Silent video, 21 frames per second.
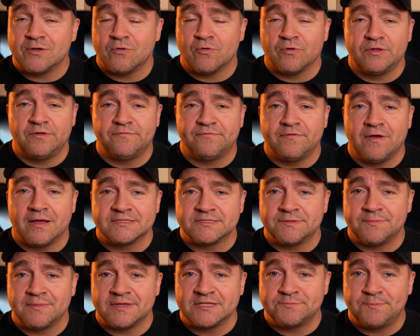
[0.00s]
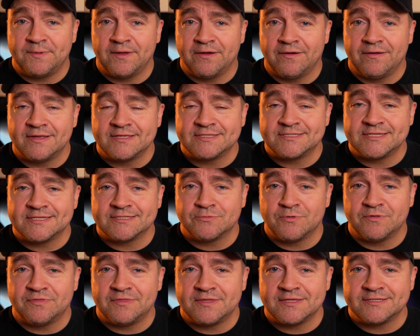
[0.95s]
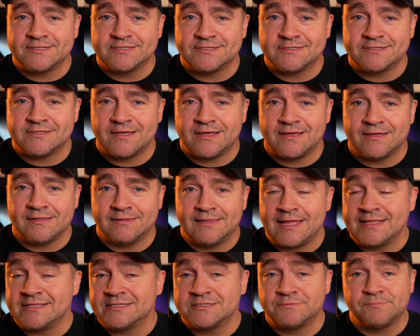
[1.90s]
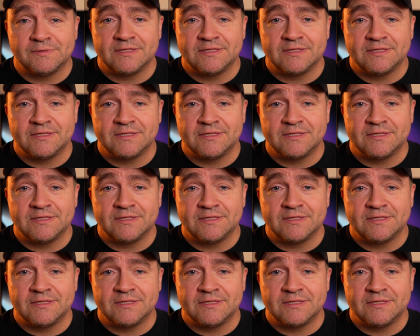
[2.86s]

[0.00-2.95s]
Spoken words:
or you've got some experiences with this lens,